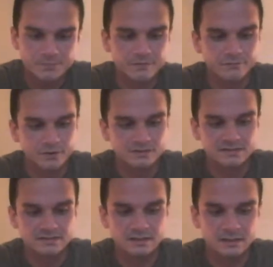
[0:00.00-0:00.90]
The first
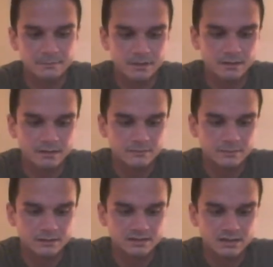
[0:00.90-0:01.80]
is an independently
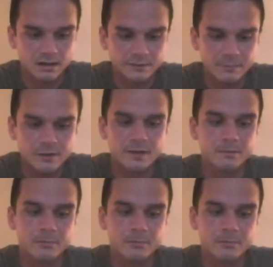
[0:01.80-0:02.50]
released documentary